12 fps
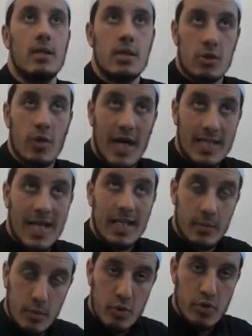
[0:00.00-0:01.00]
So
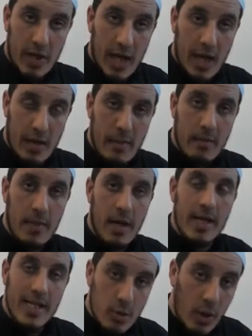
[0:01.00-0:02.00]
As'ad ibn Zurara,
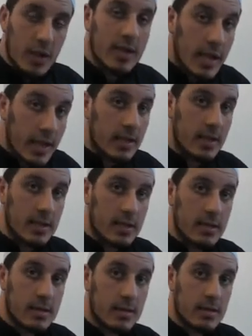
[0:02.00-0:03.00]
remember, he's one of the
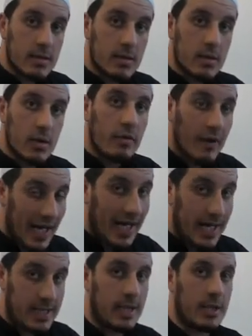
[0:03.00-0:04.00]
leaders of Al
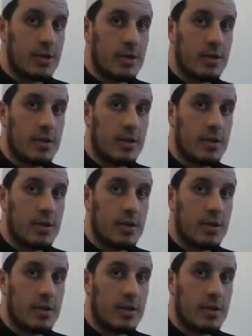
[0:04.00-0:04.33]
Khazraj.